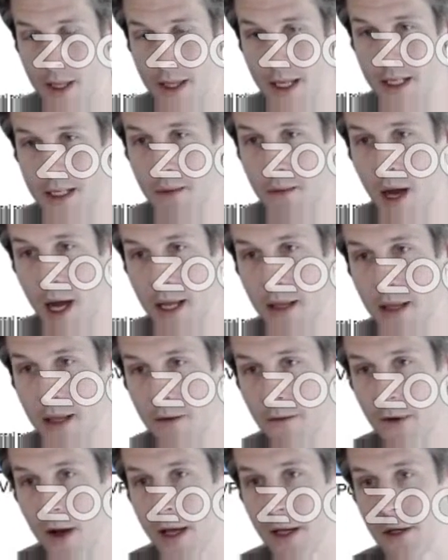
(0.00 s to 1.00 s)
this in mind, the
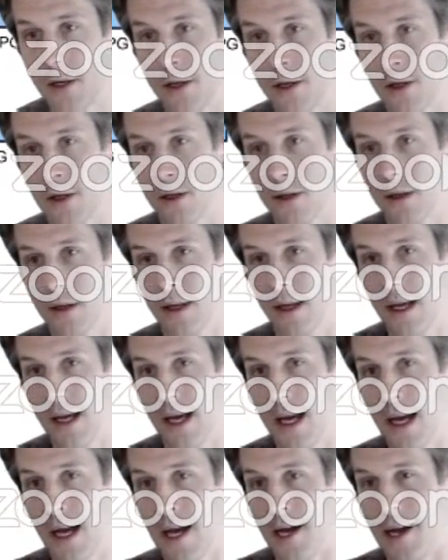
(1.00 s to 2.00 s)
final
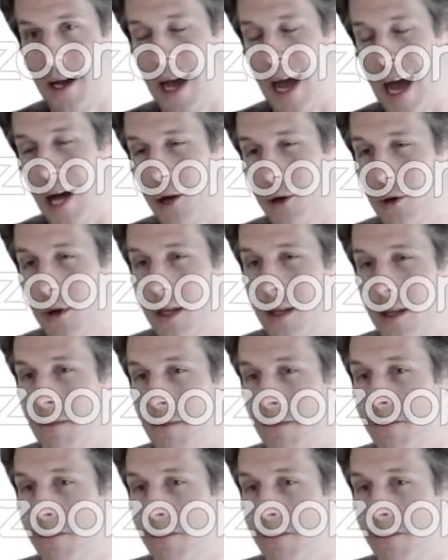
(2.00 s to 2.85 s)
algorithm